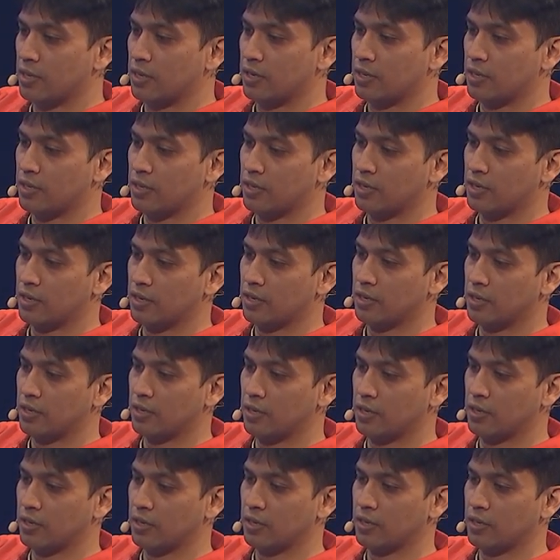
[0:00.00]

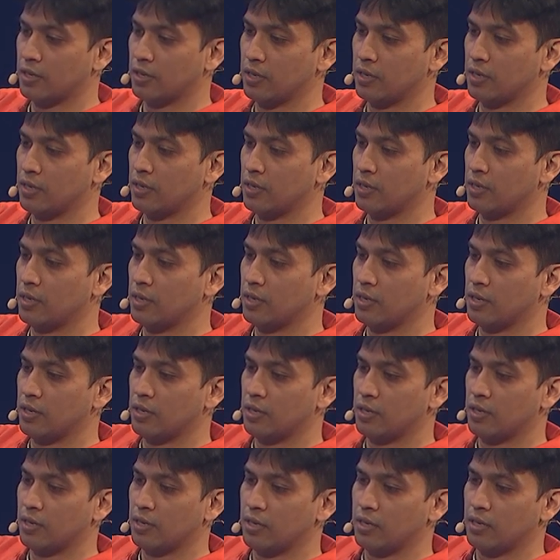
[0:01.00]

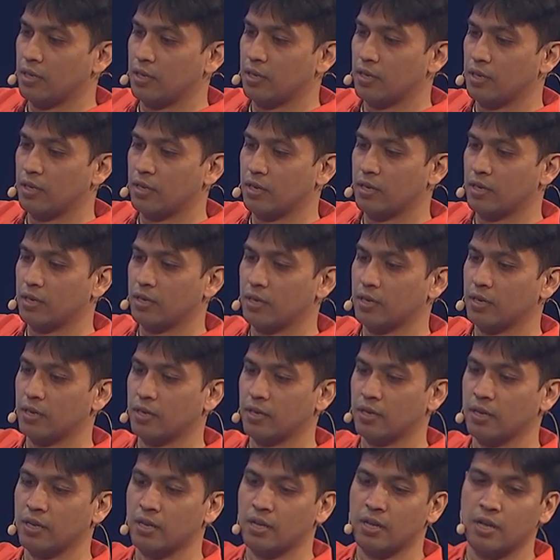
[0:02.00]

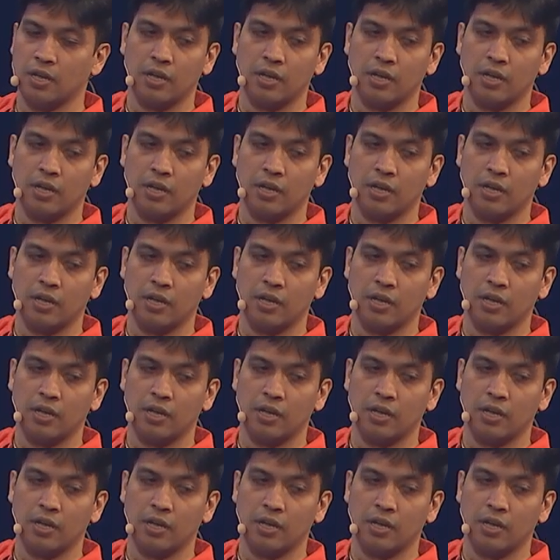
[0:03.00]
(silence)